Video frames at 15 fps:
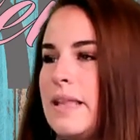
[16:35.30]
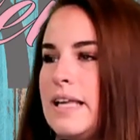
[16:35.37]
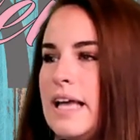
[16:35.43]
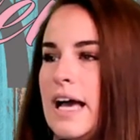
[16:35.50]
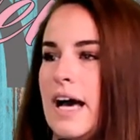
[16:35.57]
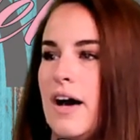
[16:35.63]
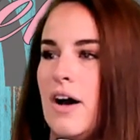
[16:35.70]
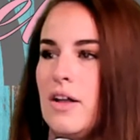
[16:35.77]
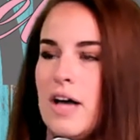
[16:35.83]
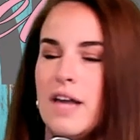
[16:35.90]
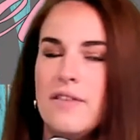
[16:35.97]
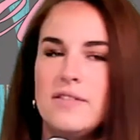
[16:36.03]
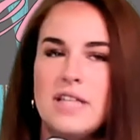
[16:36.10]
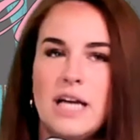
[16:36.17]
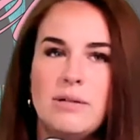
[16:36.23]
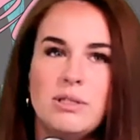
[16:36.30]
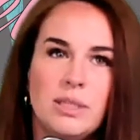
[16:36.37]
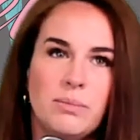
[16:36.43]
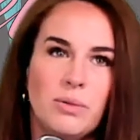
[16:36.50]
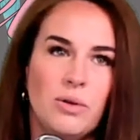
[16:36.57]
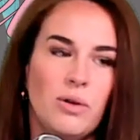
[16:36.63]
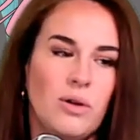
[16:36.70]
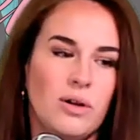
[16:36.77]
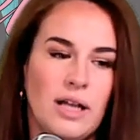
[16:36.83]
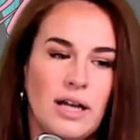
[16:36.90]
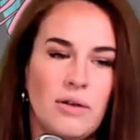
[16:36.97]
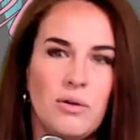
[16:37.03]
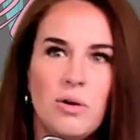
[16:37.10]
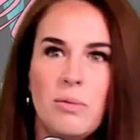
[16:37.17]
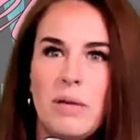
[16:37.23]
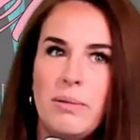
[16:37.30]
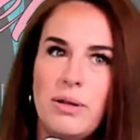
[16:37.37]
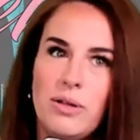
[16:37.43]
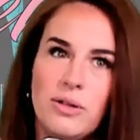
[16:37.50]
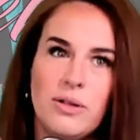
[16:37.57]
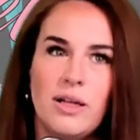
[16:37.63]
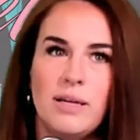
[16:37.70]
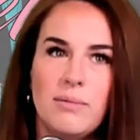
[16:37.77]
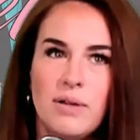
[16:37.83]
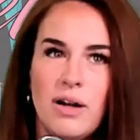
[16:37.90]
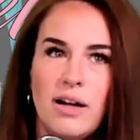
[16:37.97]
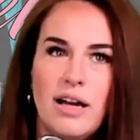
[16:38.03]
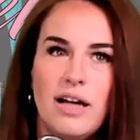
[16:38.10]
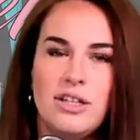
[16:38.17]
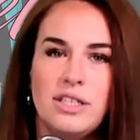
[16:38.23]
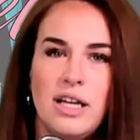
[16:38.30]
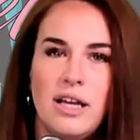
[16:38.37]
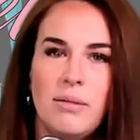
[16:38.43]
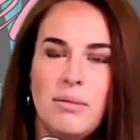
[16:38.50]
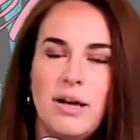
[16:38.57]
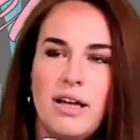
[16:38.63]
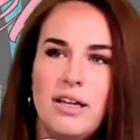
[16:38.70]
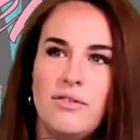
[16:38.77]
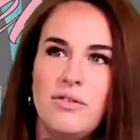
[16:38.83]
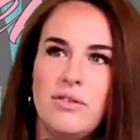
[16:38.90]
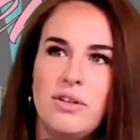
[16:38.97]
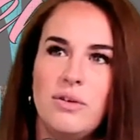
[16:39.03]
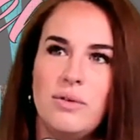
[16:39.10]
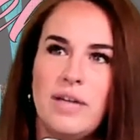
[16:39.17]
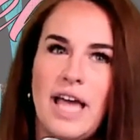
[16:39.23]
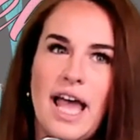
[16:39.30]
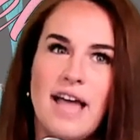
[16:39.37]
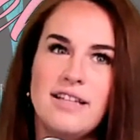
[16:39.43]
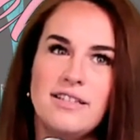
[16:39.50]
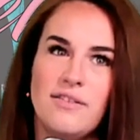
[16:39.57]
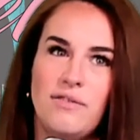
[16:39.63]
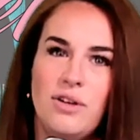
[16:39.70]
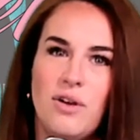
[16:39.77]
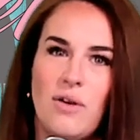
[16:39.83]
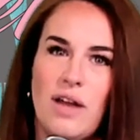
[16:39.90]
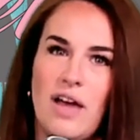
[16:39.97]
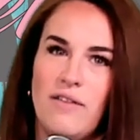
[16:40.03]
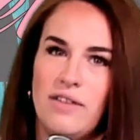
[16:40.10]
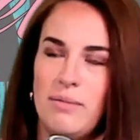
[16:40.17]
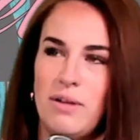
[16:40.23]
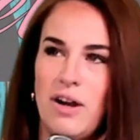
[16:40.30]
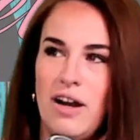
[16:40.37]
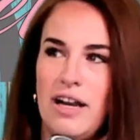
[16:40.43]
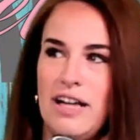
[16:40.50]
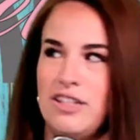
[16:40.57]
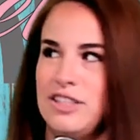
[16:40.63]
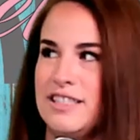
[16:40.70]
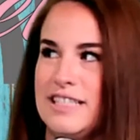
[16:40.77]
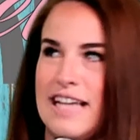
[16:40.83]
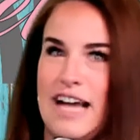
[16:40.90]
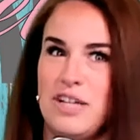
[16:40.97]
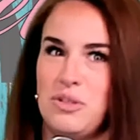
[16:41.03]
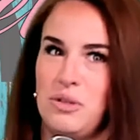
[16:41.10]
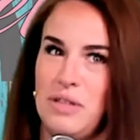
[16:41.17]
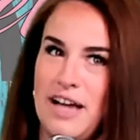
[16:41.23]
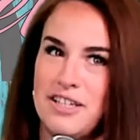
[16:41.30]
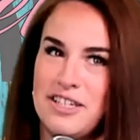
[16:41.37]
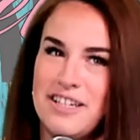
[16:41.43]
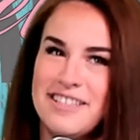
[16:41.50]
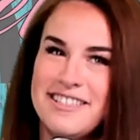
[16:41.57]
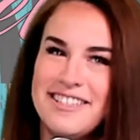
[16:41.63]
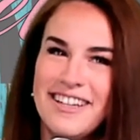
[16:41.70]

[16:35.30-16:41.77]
Yeah, a lot of times people are like, "Oh, make me look like Kim Kardashian," but you can't if you don't have Kim Kardashian's natural lashes.